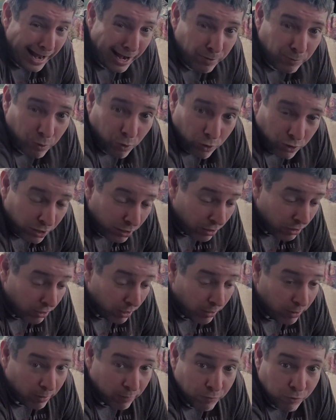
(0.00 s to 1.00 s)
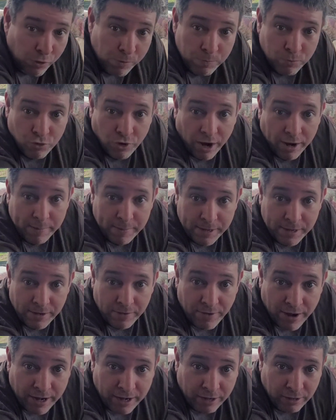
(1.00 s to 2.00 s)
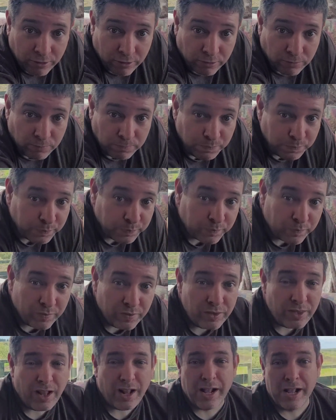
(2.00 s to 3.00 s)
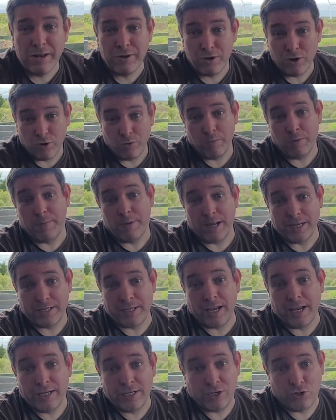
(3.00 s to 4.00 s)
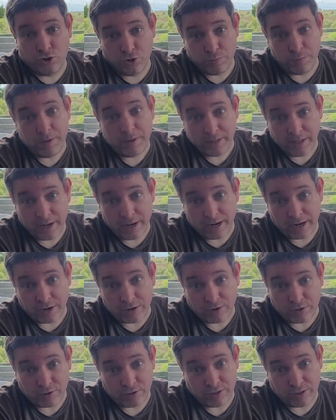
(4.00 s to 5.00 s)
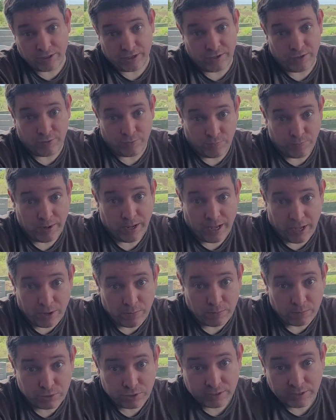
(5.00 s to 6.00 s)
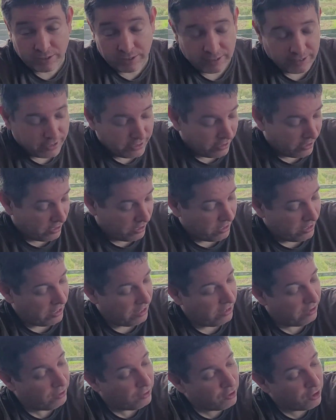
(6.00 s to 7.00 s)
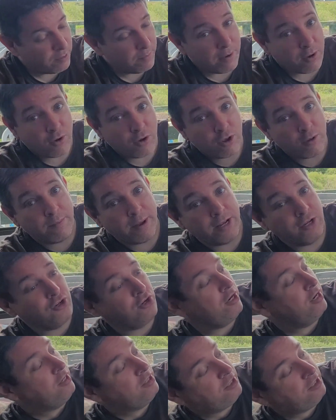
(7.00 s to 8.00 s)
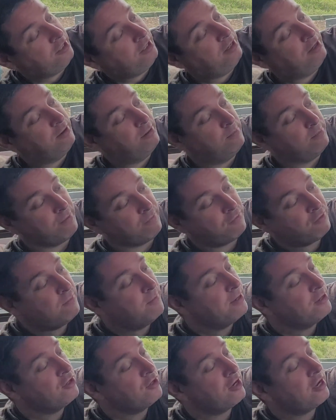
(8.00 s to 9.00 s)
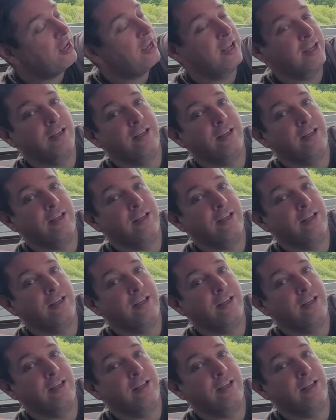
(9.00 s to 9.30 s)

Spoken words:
I've gone down the flume to try to beat the record. And you know, with my size, I should beat the record because, you know, weight helps. Look at my injuries. My flume injury.